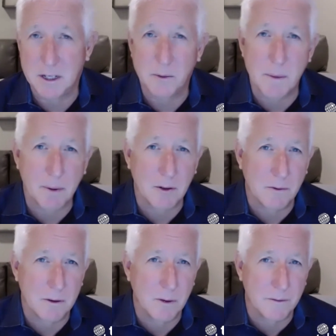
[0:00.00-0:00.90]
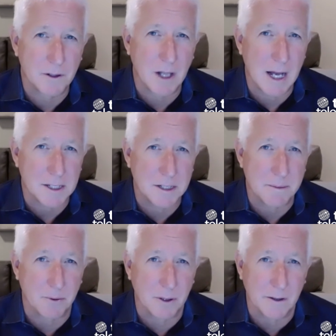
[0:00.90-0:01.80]
What Velocity
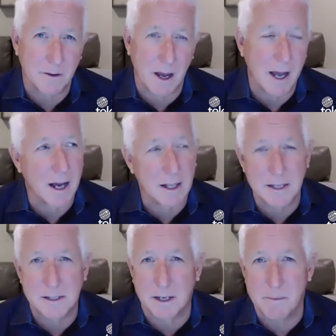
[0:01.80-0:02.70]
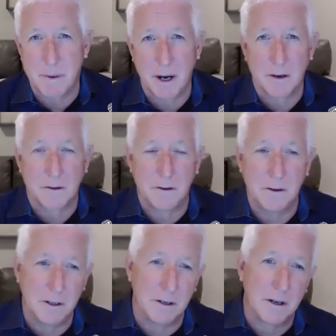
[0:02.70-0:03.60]
brings, I like to compare it
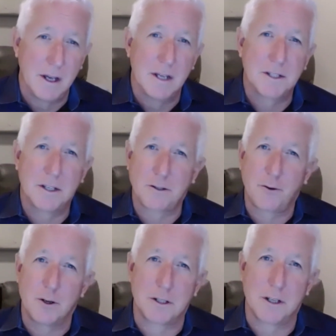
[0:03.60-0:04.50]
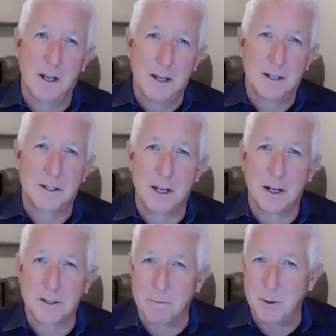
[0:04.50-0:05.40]
to, Salesforce
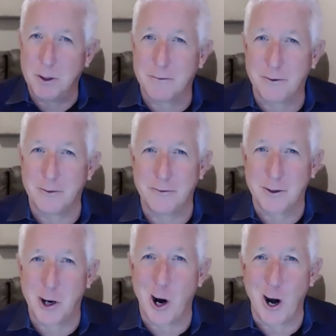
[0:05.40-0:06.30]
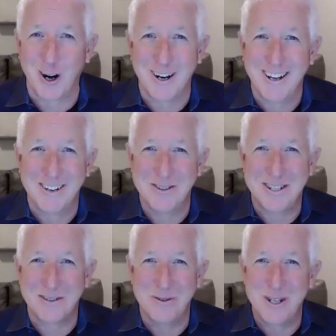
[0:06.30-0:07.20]
sells a beautiful car.
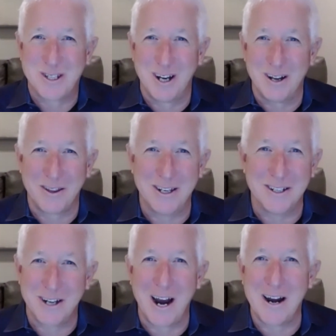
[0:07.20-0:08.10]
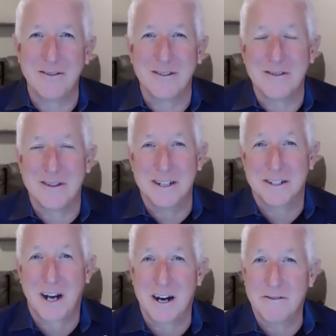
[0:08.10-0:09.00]
We sell the
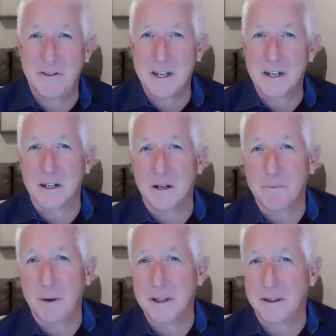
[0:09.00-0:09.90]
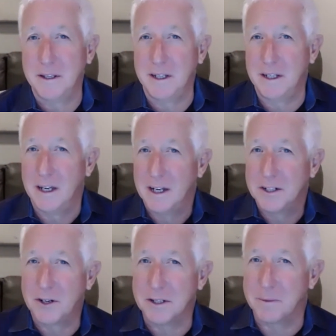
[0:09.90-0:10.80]
entire vehicle, but the
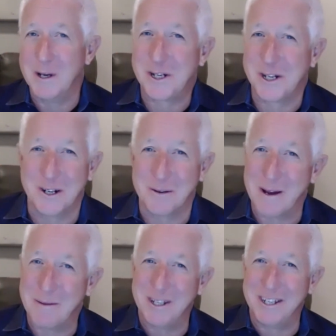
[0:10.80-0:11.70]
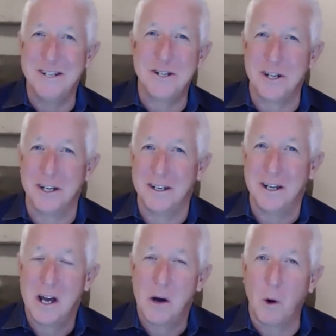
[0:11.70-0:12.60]
transmission, or maybe the engine,
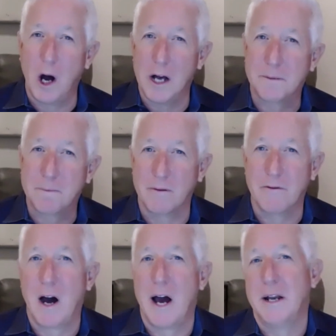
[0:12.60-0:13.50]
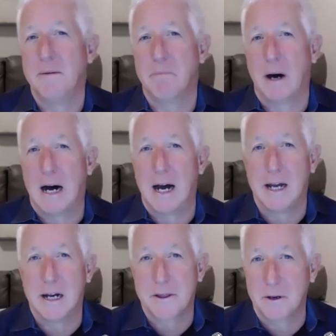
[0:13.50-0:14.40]
was provided by
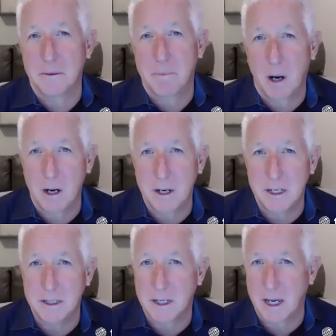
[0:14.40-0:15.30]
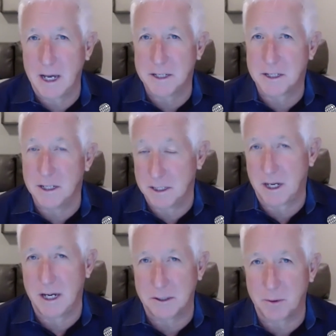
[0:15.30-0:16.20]
a third party, in this
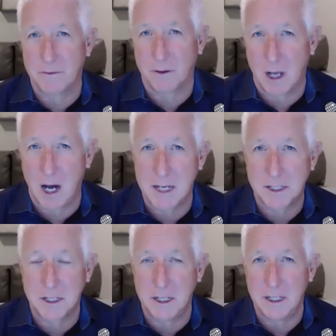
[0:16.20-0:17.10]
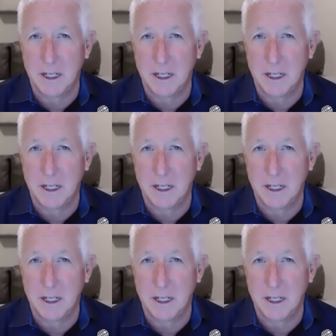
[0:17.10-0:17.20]
case with Velocity.